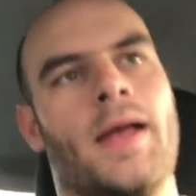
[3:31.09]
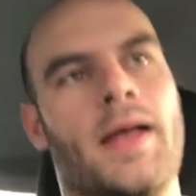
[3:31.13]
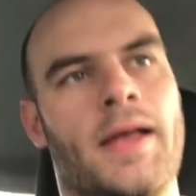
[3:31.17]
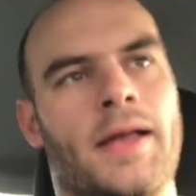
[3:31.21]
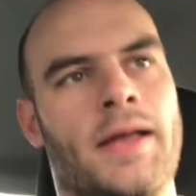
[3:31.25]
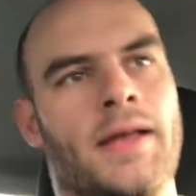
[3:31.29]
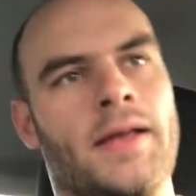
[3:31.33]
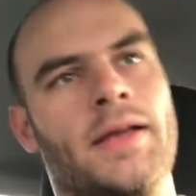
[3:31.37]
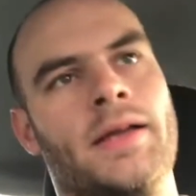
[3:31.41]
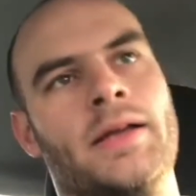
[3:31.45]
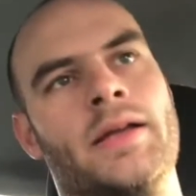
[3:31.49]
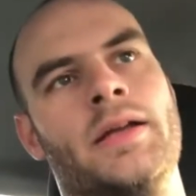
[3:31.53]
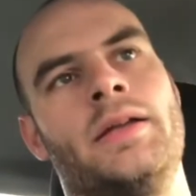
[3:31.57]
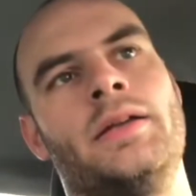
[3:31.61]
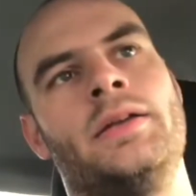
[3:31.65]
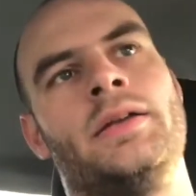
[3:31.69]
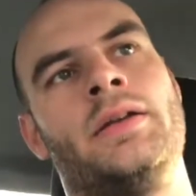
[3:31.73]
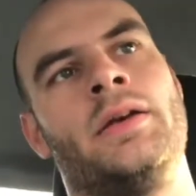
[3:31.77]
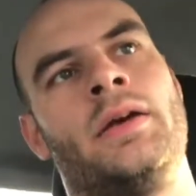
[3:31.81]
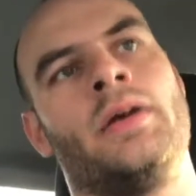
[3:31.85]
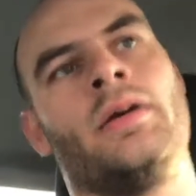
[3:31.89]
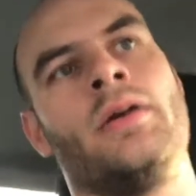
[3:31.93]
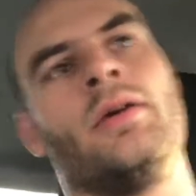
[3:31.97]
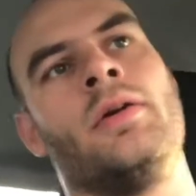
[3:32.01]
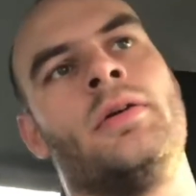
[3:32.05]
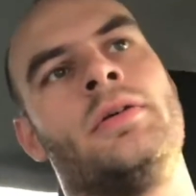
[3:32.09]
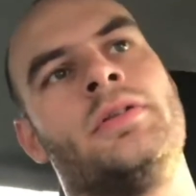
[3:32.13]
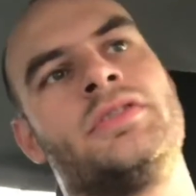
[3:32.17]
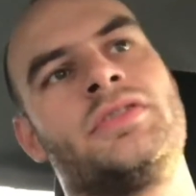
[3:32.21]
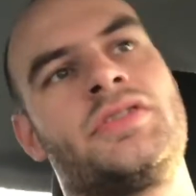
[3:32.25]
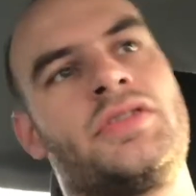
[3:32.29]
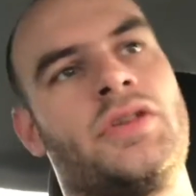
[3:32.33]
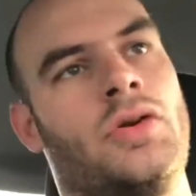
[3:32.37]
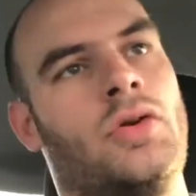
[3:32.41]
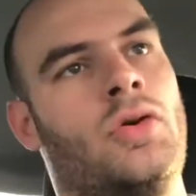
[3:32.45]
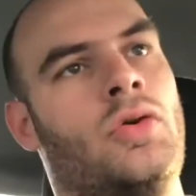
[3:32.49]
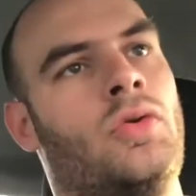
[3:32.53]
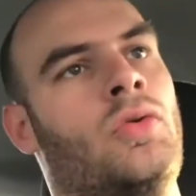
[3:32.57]
And
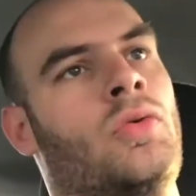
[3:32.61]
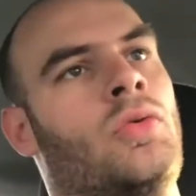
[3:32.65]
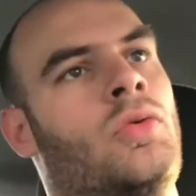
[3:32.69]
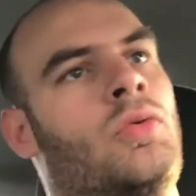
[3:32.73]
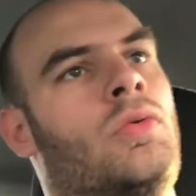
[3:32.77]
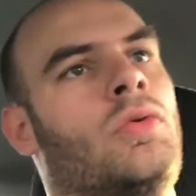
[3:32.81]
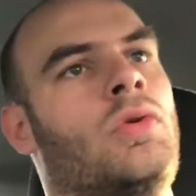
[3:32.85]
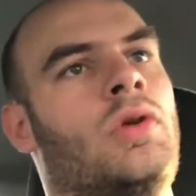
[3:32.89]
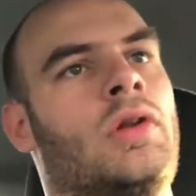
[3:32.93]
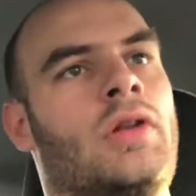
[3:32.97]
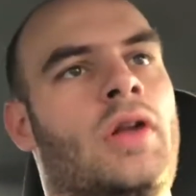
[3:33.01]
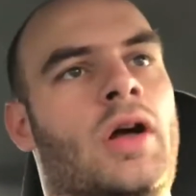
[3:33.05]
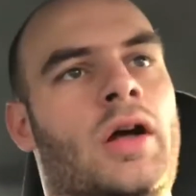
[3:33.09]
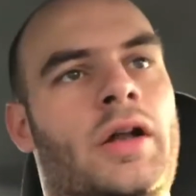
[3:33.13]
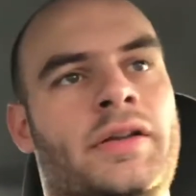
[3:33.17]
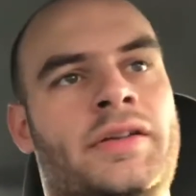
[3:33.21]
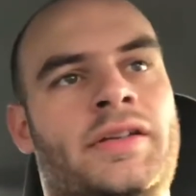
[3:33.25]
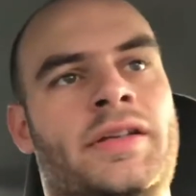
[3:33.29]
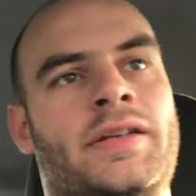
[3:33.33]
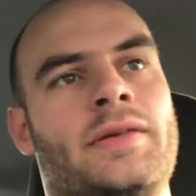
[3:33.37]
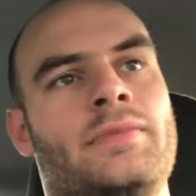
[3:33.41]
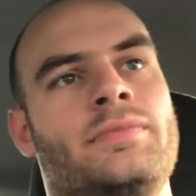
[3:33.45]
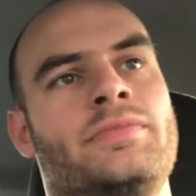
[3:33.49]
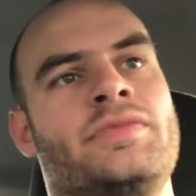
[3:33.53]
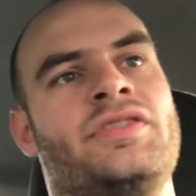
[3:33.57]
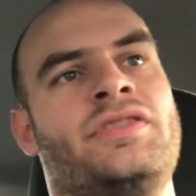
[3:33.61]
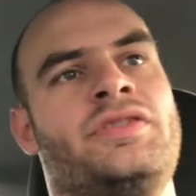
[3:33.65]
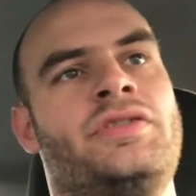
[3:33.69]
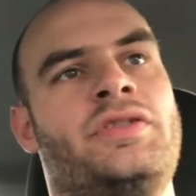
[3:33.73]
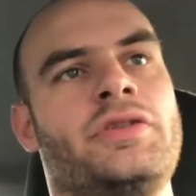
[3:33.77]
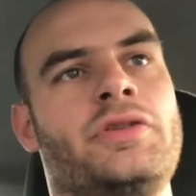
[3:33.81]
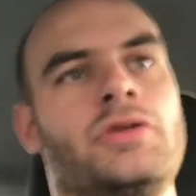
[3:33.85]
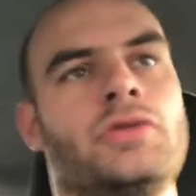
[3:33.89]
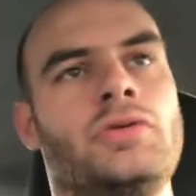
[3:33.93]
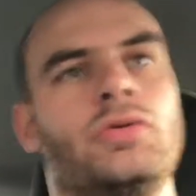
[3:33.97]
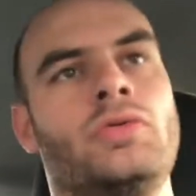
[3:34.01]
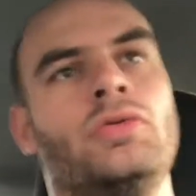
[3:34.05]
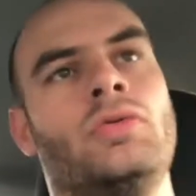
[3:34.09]
so what a lot of teams
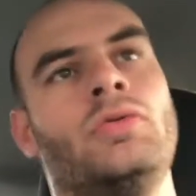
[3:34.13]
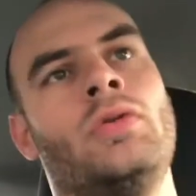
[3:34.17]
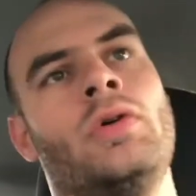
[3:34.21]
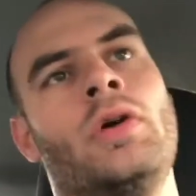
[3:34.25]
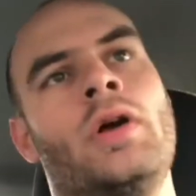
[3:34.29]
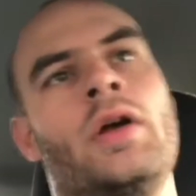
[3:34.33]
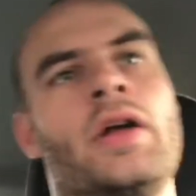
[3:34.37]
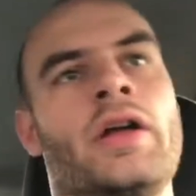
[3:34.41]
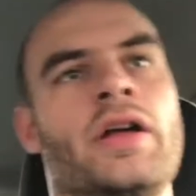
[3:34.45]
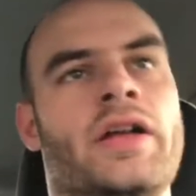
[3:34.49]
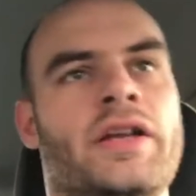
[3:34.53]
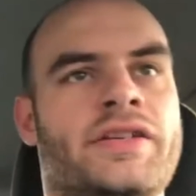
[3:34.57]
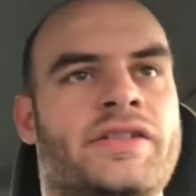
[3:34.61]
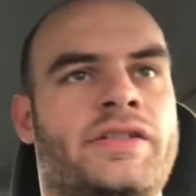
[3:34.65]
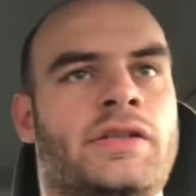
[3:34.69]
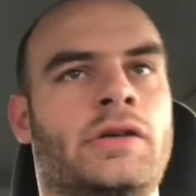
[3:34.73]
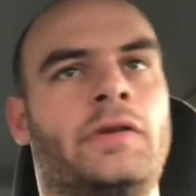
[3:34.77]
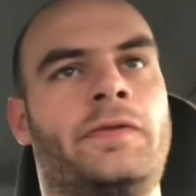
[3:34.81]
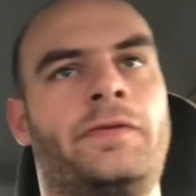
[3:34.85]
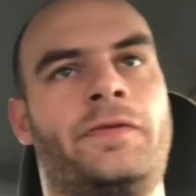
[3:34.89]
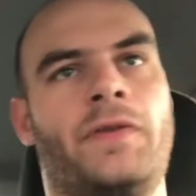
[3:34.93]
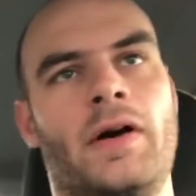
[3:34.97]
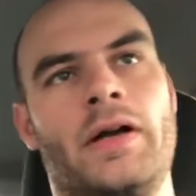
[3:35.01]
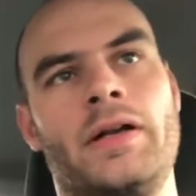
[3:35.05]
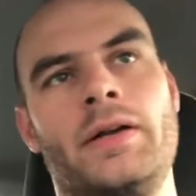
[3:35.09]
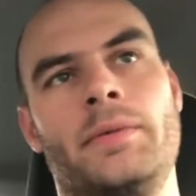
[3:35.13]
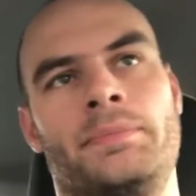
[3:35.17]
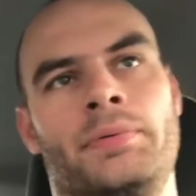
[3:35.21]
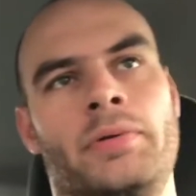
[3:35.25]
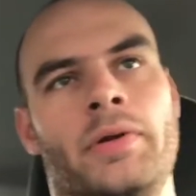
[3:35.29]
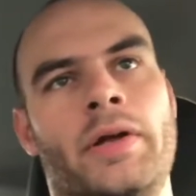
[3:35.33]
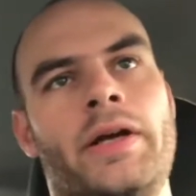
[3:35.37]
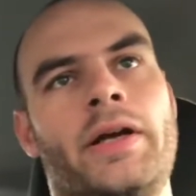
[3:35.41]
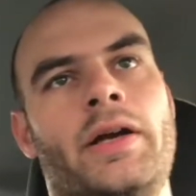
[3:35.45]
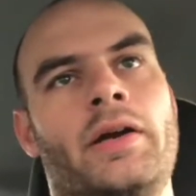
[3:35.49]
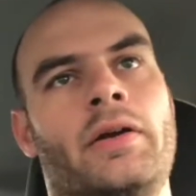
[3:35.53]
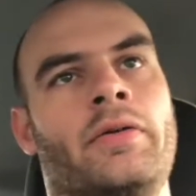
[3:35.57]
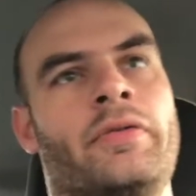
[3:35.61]
do is they'll find a
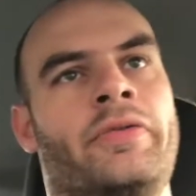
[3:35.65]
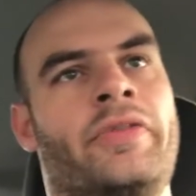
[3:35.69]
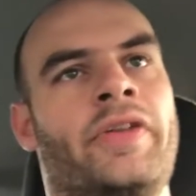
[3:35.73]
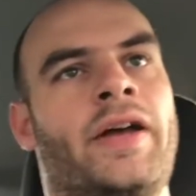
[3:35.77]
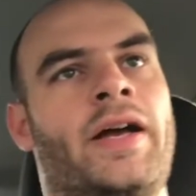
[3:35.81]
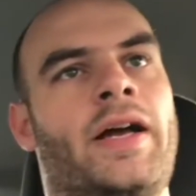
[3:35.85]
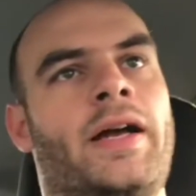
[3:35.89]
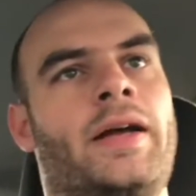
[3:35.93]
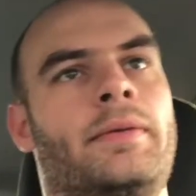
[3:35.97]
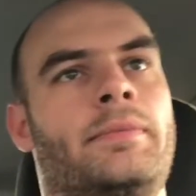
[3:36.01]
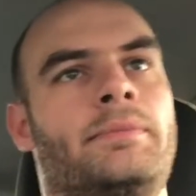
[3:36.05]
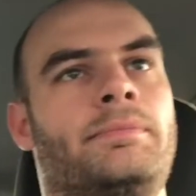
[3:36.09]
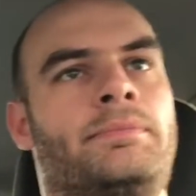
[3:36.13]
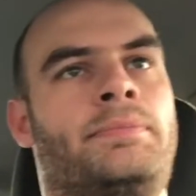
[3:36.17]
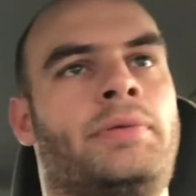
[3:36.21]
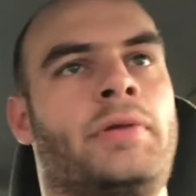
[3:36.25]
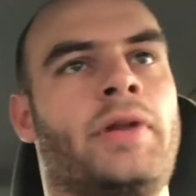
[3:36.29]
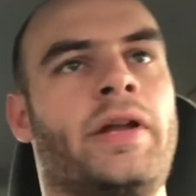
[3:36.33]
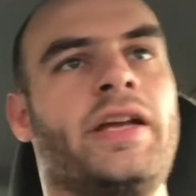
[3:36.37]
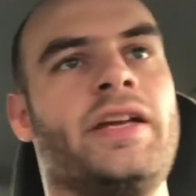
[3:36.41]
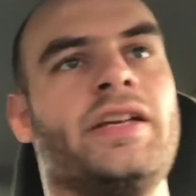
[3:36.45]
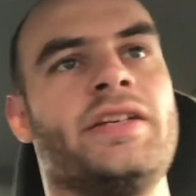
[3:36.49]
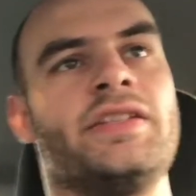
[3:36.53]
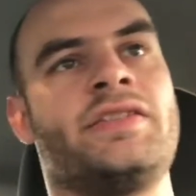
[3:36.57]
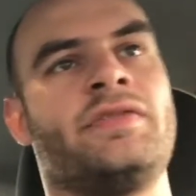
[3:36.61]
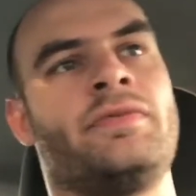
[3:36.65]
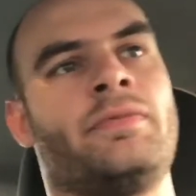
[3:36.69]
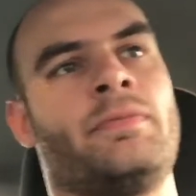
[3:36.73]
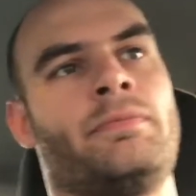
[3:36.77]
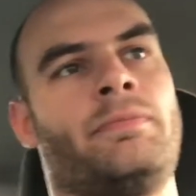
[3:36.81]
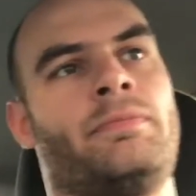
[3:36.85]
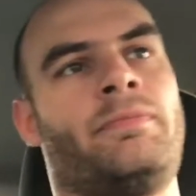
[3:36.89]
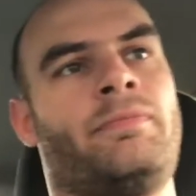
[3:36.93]
player that plays